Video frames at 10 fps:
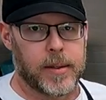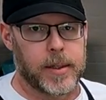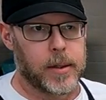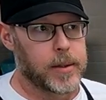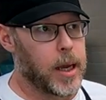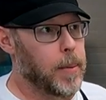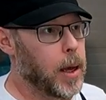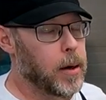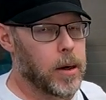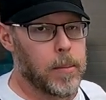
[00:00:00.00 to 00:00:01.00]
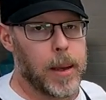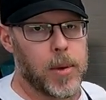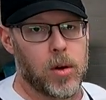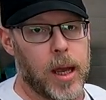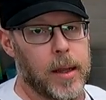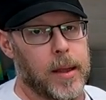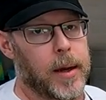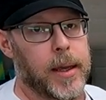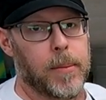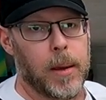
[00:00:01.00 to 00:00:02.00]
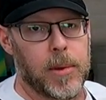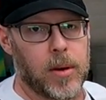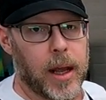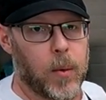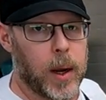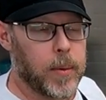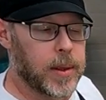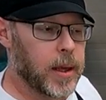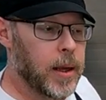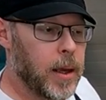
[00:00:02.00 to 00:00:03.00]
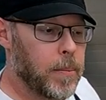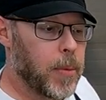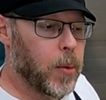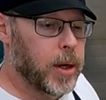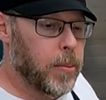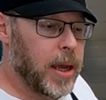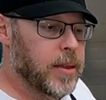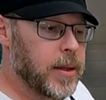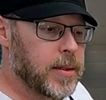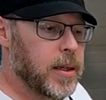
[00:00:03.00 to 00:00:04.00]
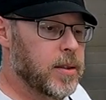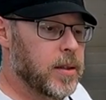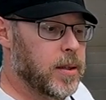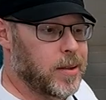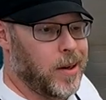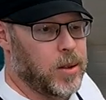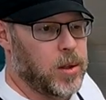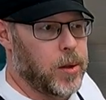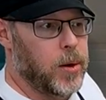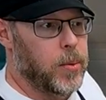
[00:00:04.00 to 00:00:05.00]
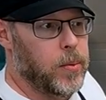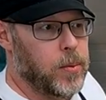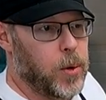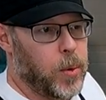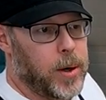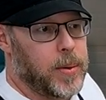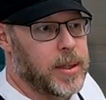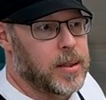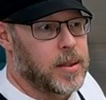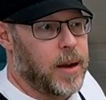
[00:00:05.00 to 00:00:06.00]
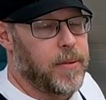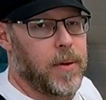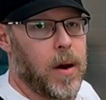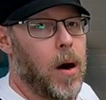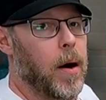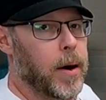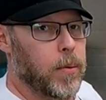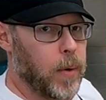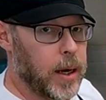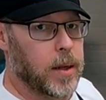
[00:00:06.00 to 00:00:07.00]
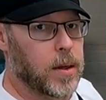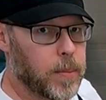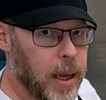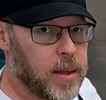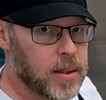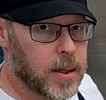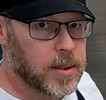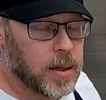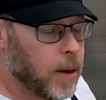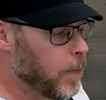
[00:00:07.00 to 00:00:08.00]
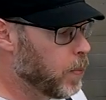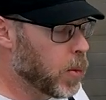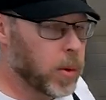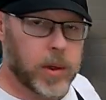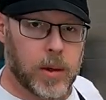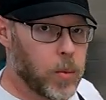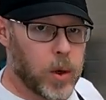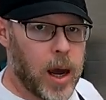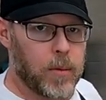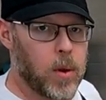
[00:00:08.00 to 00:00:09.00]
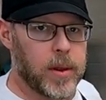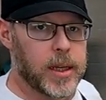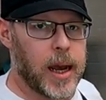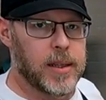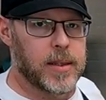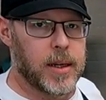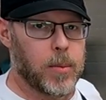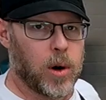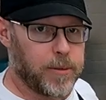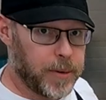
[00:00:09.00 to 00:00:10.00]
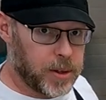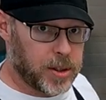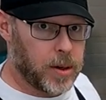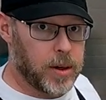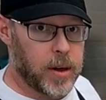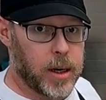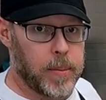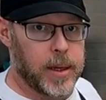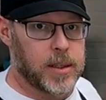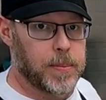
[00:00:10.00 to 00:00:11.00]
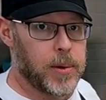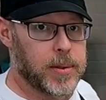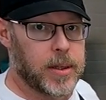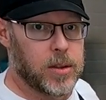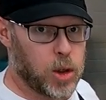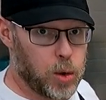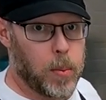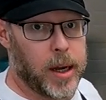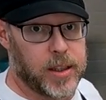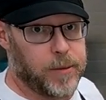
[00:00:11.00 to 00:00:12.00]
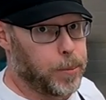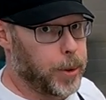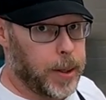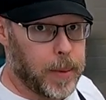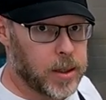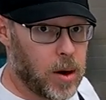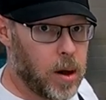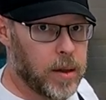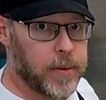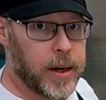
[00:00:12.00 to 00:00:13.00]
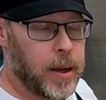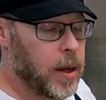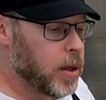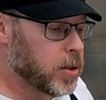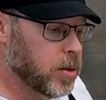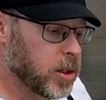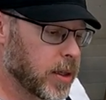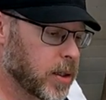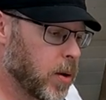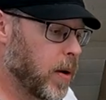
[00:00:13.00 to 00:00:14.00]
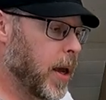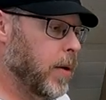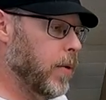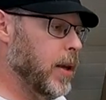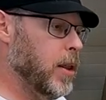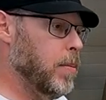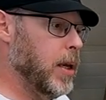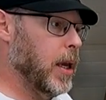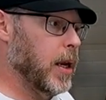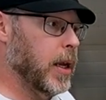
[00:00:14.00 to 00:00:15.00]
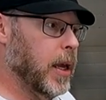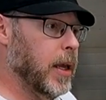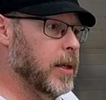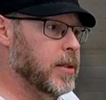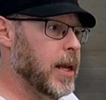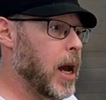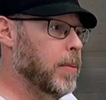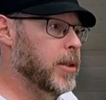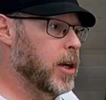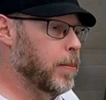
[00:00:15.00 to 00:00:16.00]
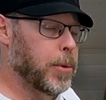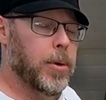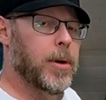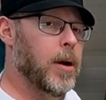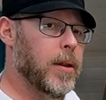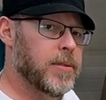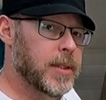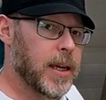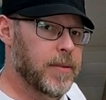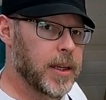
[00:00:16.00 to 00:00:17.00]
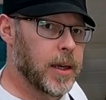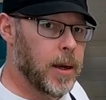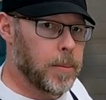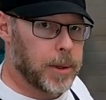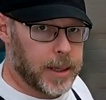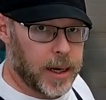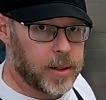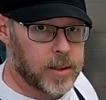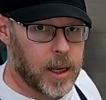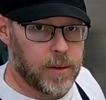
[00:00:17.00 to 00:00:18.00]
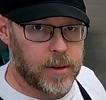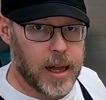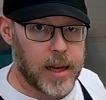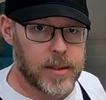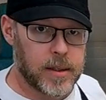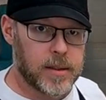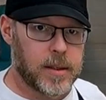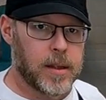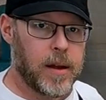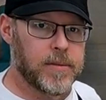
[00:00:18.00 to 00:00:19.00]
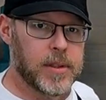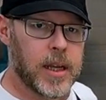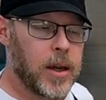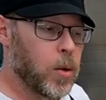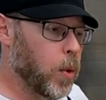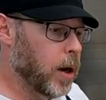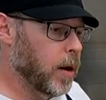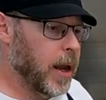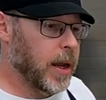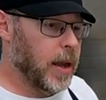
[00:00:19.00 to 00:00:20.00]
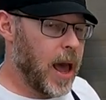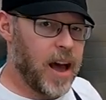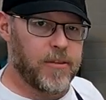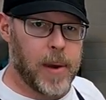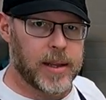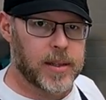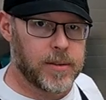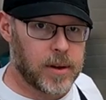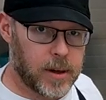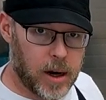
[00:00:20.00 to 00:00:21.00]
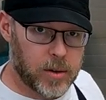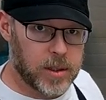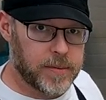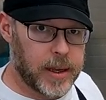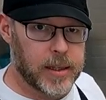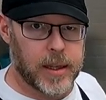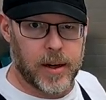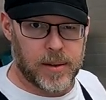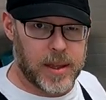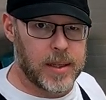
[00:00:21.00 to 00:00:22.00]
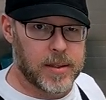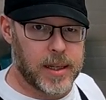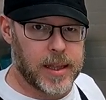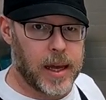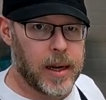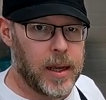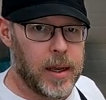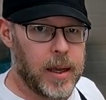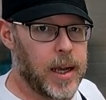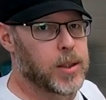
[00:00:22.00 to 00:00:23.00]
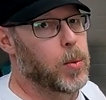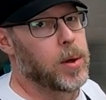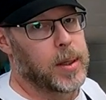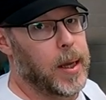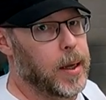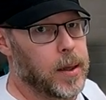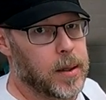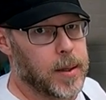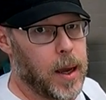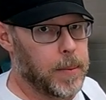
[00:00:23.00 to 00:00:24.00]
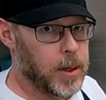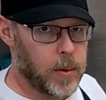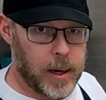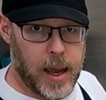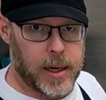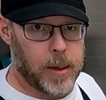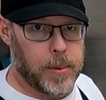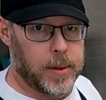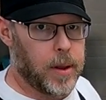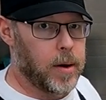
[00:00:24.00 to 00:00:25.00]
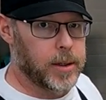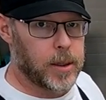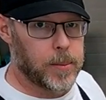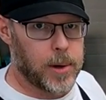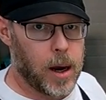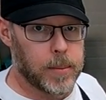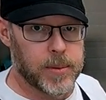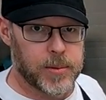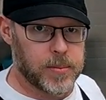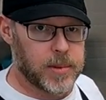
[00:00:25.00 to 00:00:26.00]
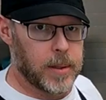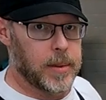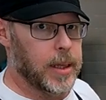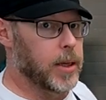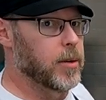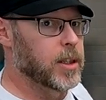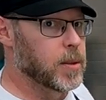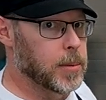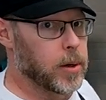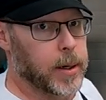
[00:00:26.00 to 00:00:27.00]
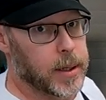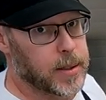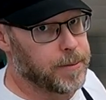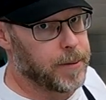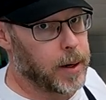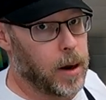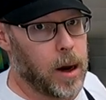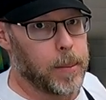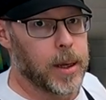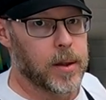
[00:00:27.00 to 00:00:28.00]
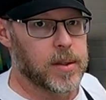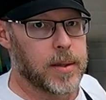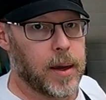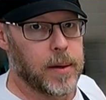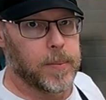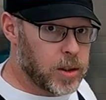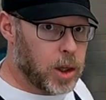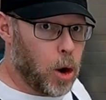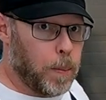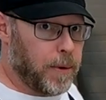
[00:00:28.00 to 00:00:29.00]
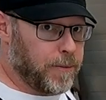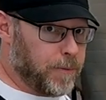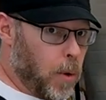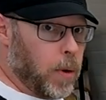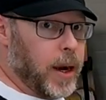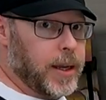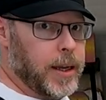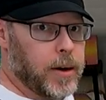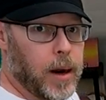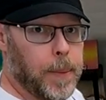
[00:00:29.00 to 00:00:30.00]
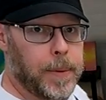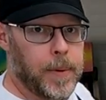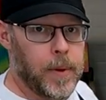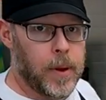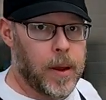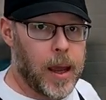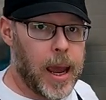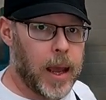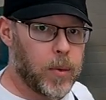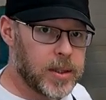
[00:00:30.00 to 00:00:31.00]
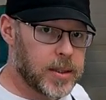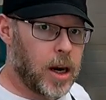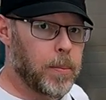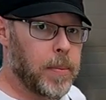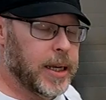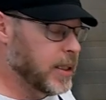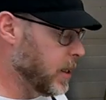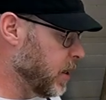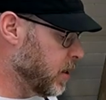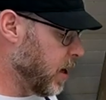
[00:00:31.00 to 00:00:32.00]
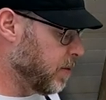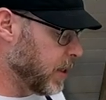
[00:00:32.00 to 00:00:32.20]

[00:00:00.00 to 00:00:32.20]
a single time, I don't know, maybe you'd get lucky, maybe you'd get away with it. But when you make the decision to start to learn to work with this stuff on a regular basis, we're not rolling the dice anymore. For sure, you're going to be exposed to too much of pretty much all of it. So just go ahead right in the beginning and establish a protocol of safety. Protect yourself, glasses, gloves, wear a half-mask cartridge ventilator, things like that. It's worth taking the time. You don't want to end up with long-term problems from something that you're exploring as a fun hobby on the side. So before I gear up and we start mixing this stuff